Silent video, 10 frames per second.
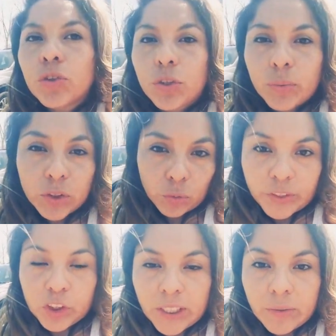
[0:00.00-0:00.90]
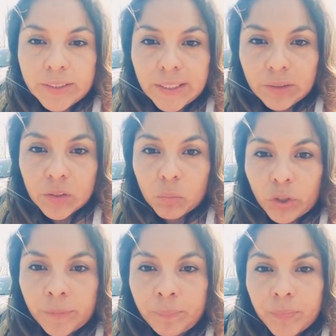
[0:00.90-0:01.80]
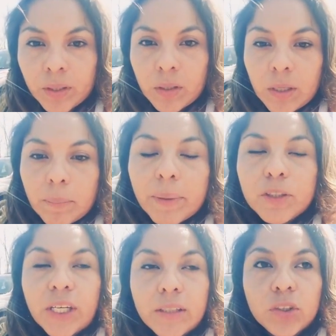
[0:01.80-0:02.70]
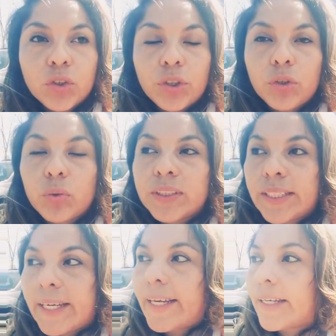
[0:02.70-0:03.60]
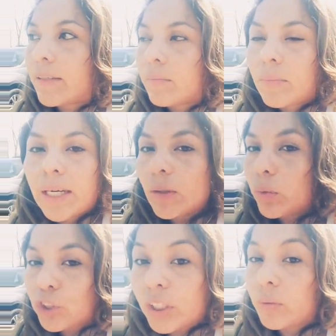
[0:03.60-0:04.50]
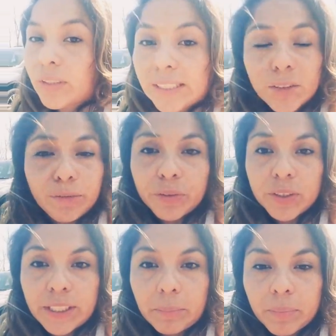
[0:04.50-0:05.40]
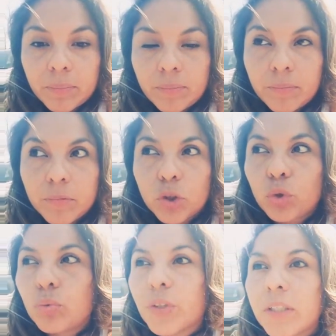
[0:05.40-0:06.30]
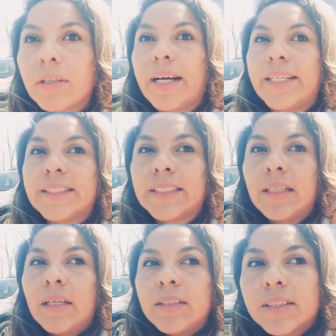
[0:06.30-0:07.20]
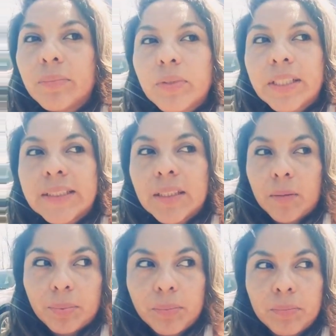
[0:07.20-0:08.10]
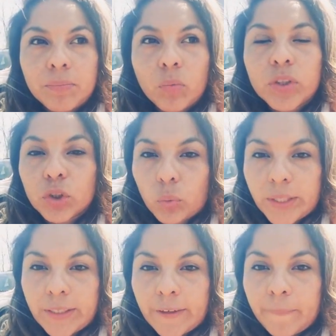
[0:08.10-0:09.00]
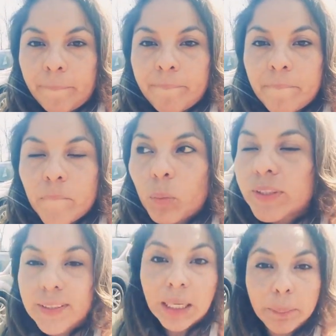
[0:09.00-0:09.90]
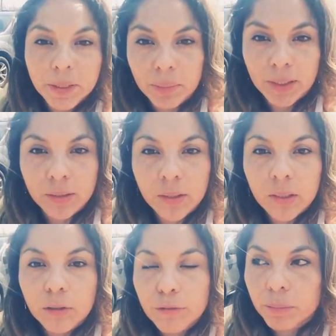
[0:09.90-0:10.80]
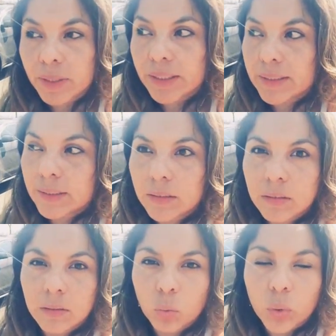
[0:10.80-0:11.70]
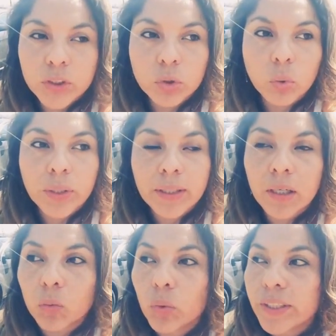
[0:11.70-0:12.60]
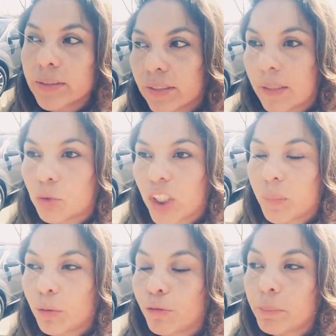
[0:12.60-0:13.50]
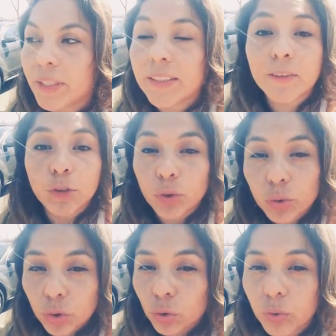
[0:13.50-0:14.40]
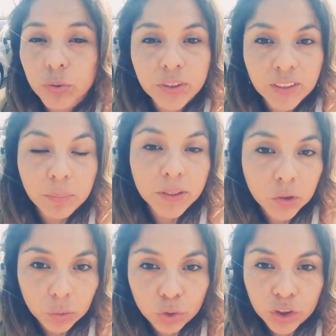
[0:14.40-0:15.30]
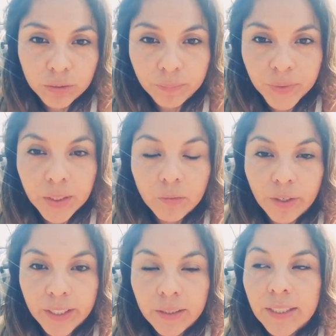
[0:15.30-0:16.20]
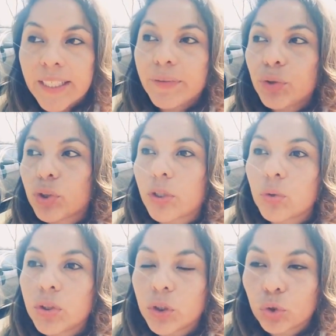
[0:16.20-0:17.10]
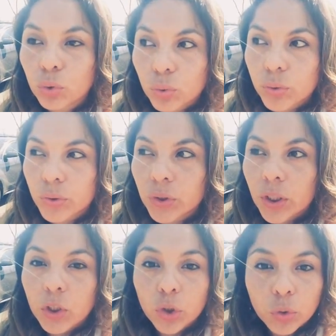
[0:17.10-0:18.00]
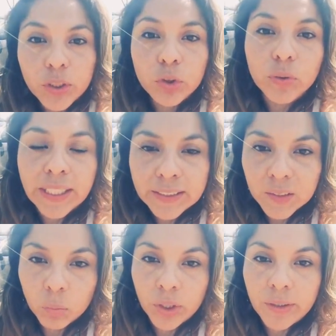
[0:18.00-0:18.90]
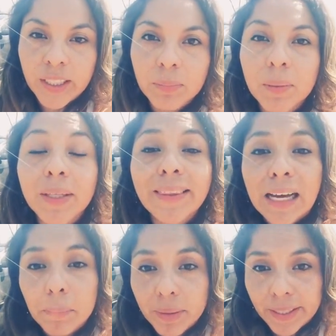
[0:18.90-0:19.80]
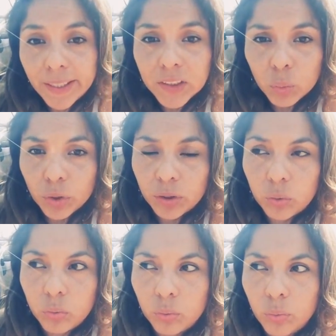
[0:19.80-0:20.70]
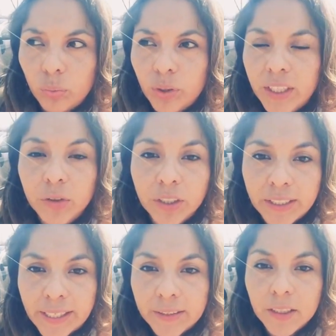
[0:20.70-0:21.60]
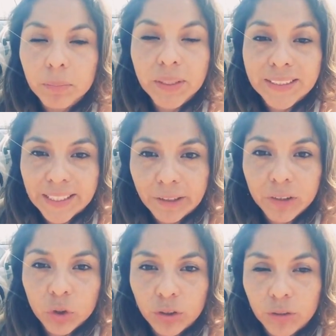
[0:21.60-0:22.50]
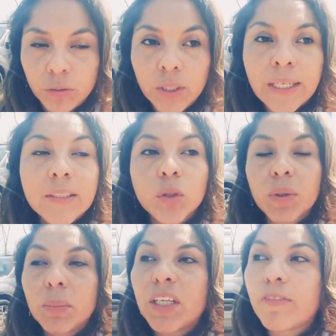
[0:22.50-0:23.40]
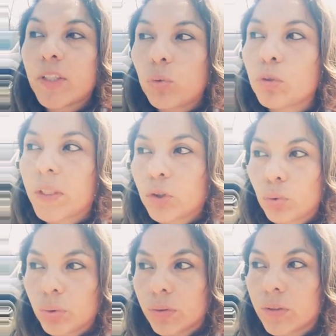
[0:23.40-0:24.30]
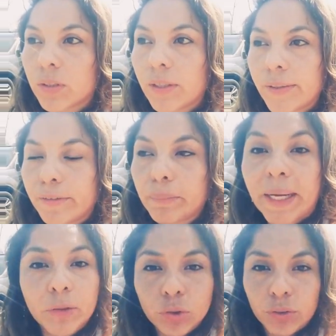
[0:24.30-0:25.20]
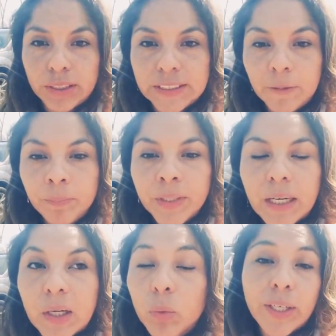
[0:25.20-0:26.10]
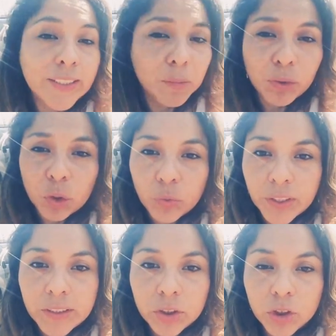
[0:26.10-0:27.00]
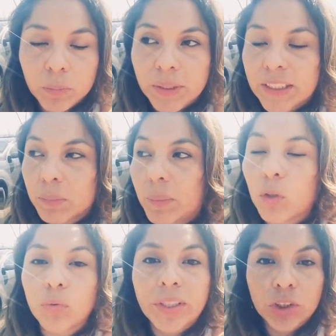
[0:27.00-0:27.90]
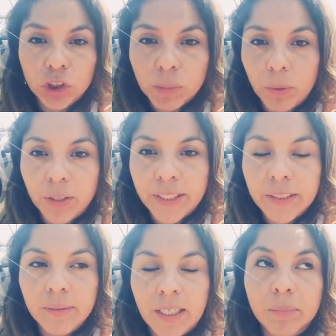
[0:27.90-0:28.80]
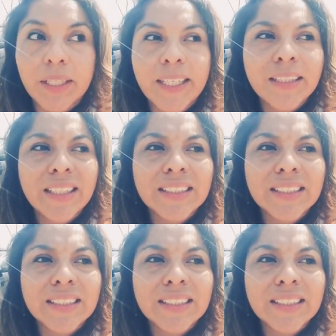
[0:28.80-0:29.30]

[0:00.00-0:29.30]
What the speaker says: to you is to reach out and tell someone. My challenge to you is say, "Hey, that's the first step to realize something is up. What's going on? What's stopping me from this? What's going on? What is it that I'm trying to prevent?" Because if you use a tool, there's going to be a solution, right? If you start using tools, you're going to get somewhere. And maybe that place where you think you're going to end up is scary to you. So maybe if I use my tools of boundaries, I will end up with no relationship, because maybe the relationship I'm in